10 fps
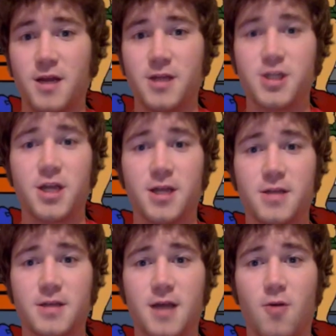
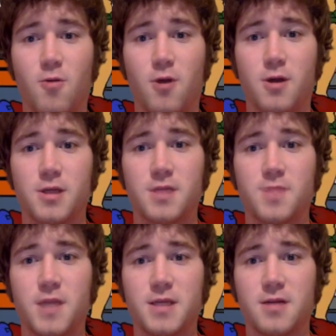ingenious. How it works is
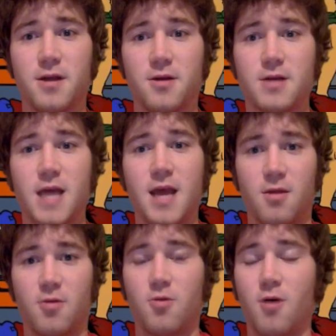basically you're taken
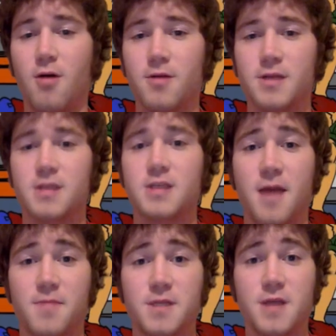through all the
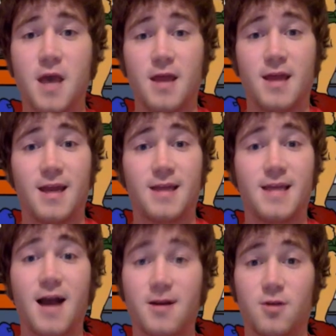steps that a
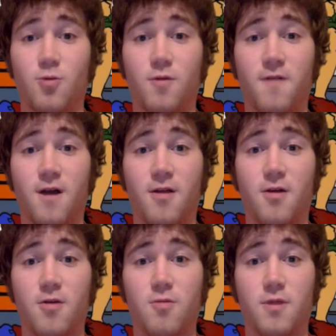doctor would
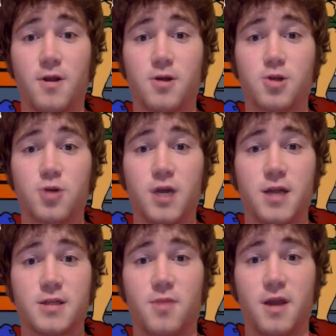follow when they're
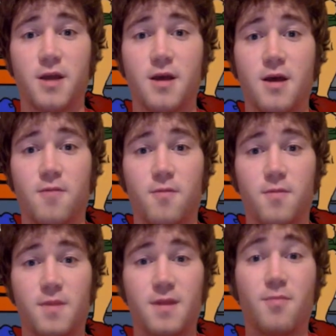treating somebody,
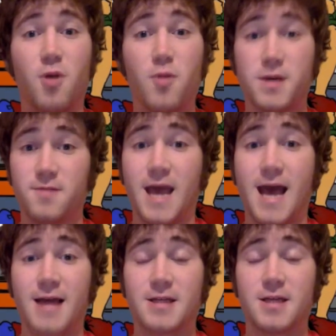from the moment of the
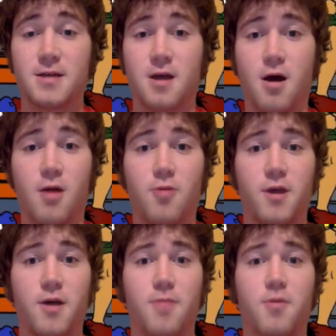accident all the way up